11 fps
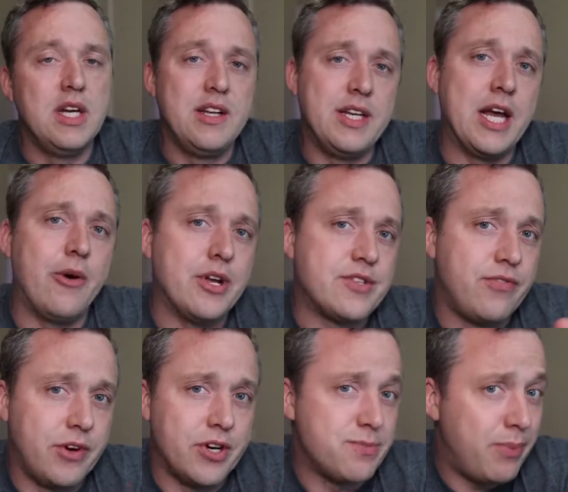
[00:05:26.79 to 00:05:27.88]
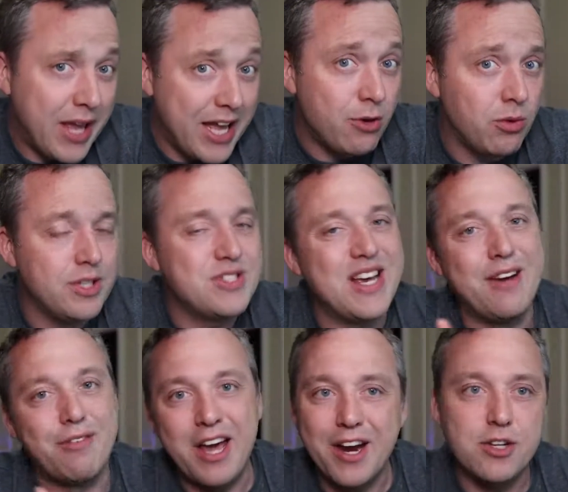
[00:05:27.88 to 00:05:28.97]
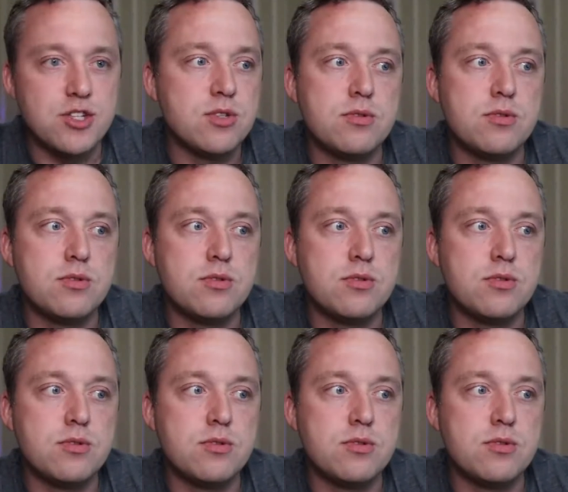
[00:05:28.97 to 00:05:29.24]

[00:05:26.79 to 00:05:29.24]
Now, as far as paid ones, I've kind of